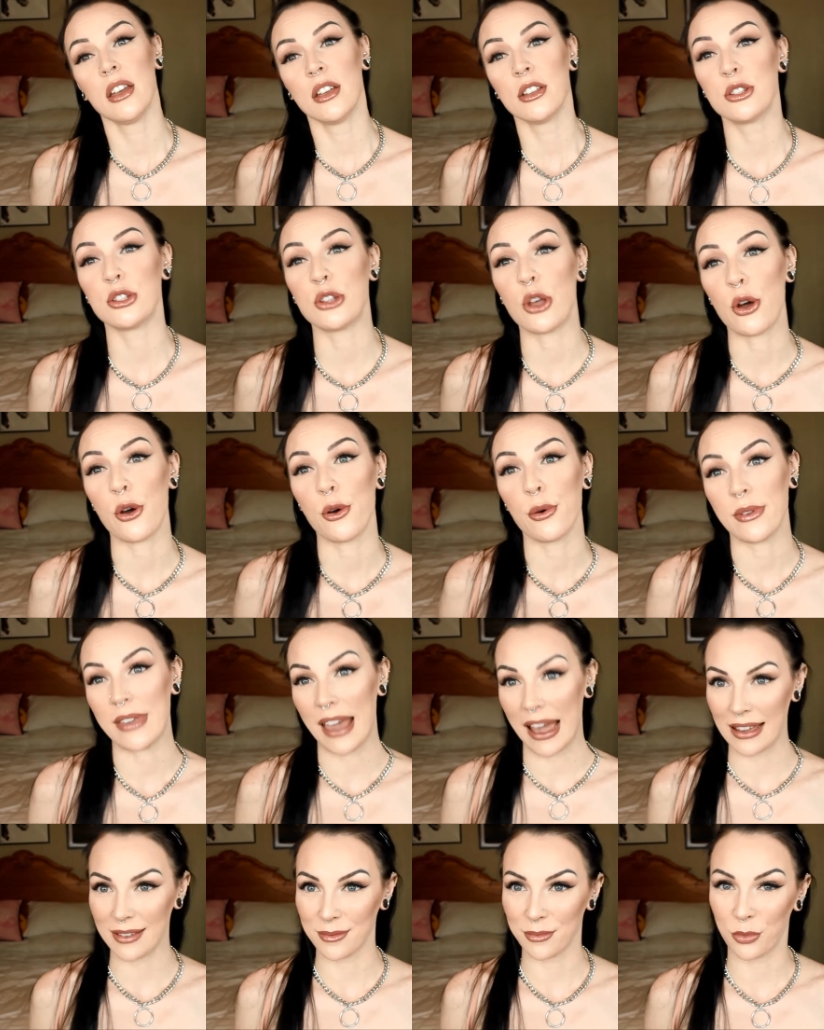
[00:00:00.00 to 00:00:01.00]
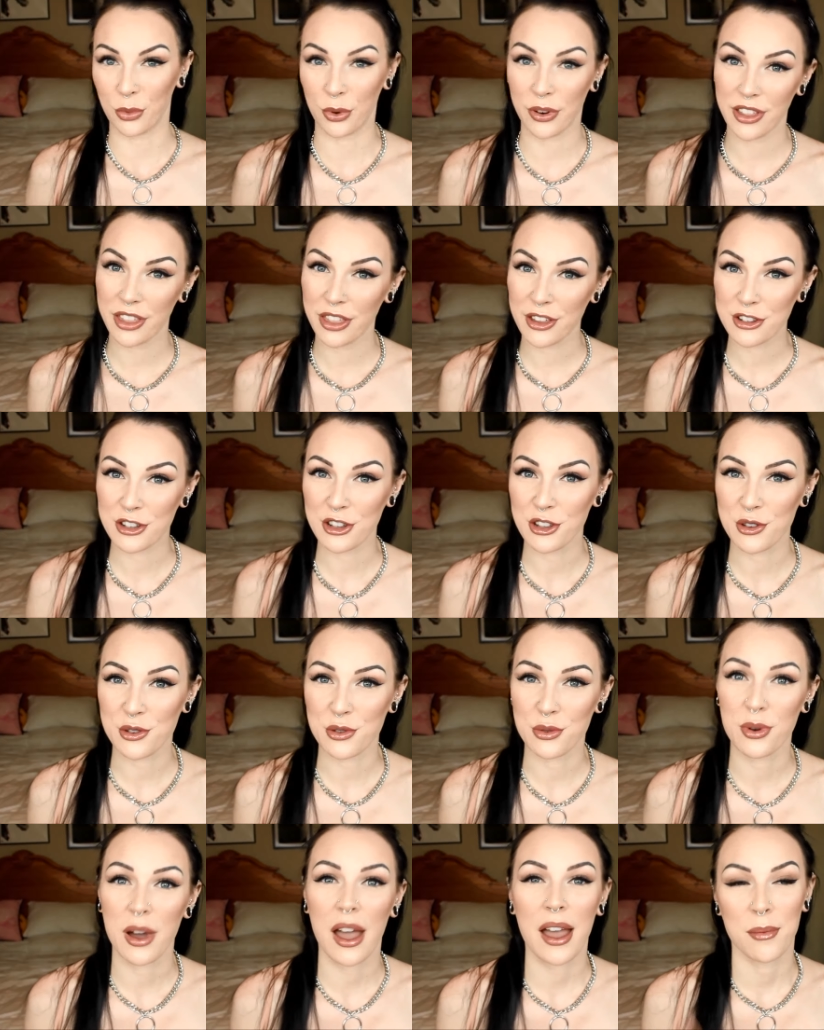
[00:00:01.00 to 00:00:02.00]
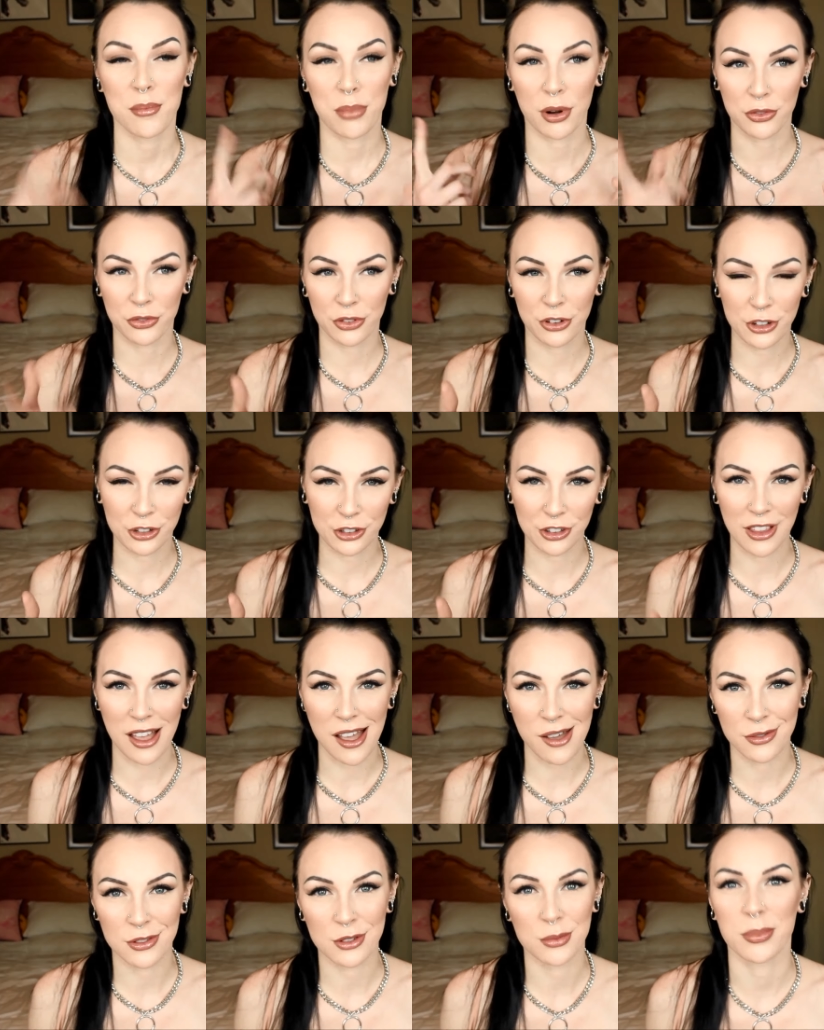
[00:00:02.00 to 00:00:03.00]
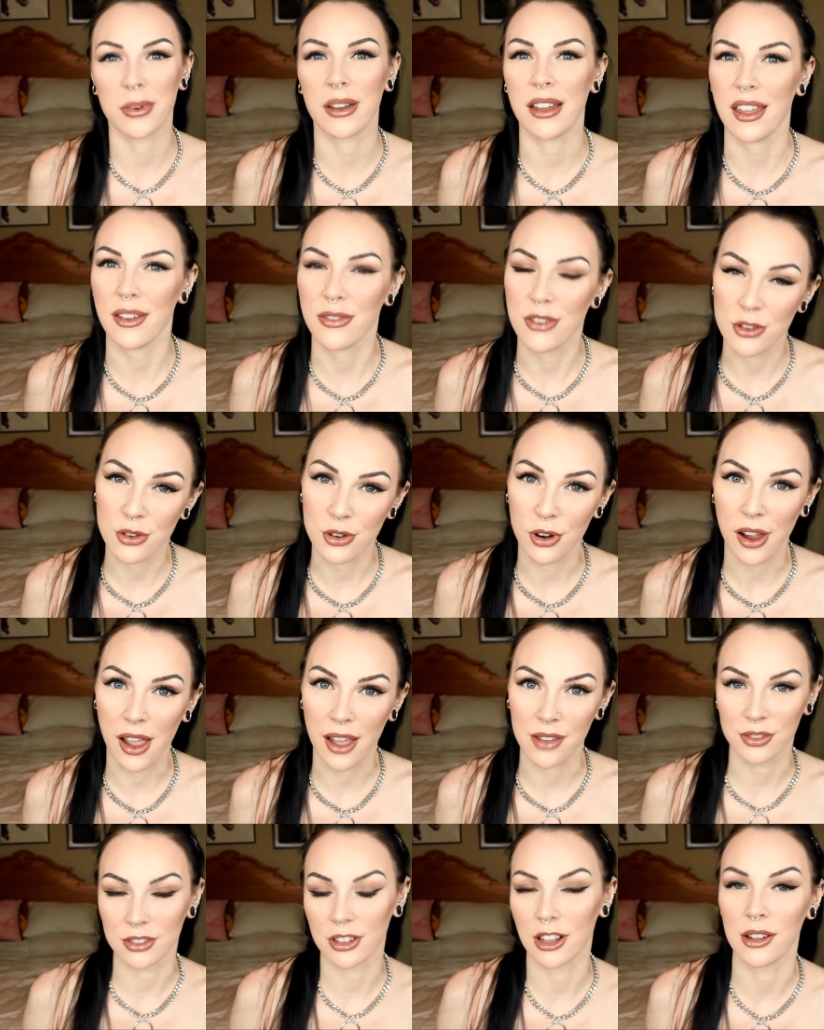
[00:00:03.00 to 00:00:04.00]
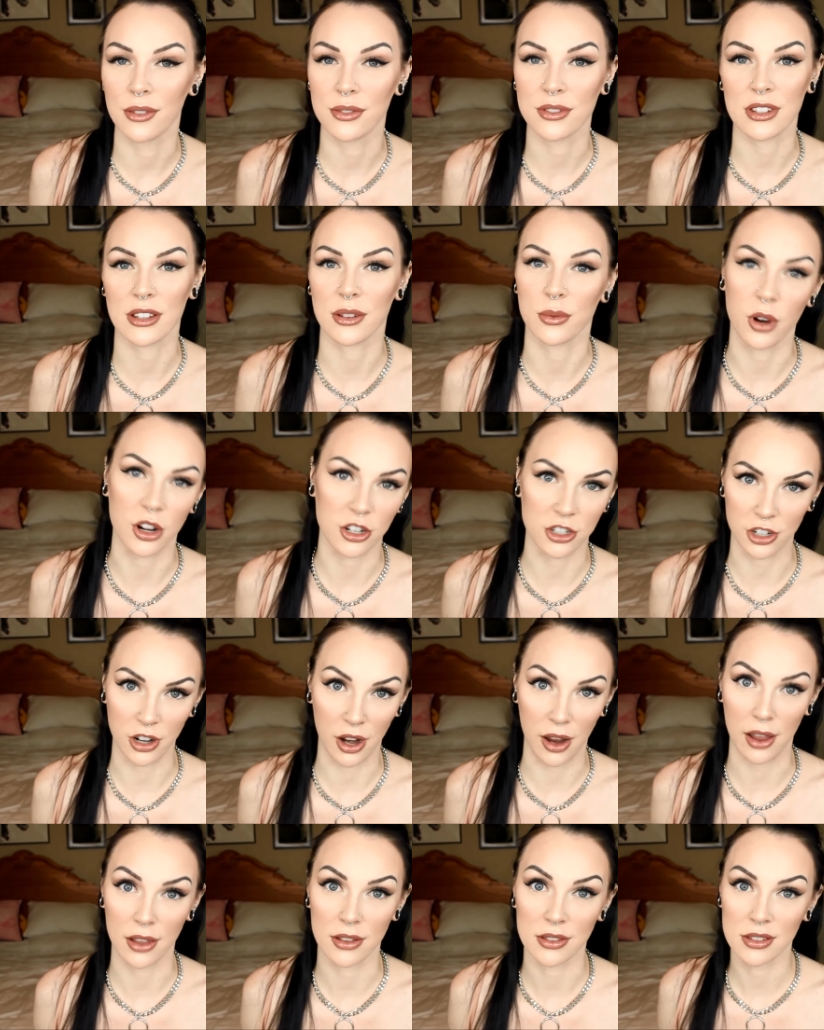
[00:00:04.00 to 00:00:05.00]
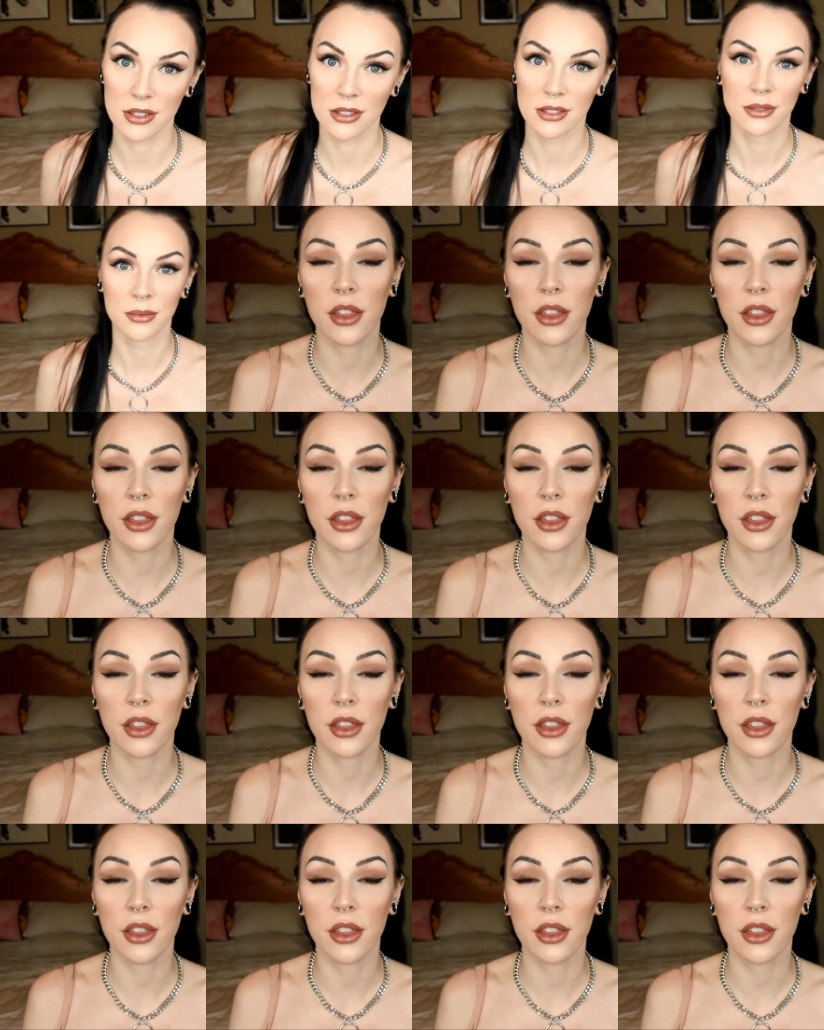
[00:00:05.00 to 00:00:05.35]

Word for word: So yeah, one of the two preferred gloves, but if you don't have gloves, then wash your hands.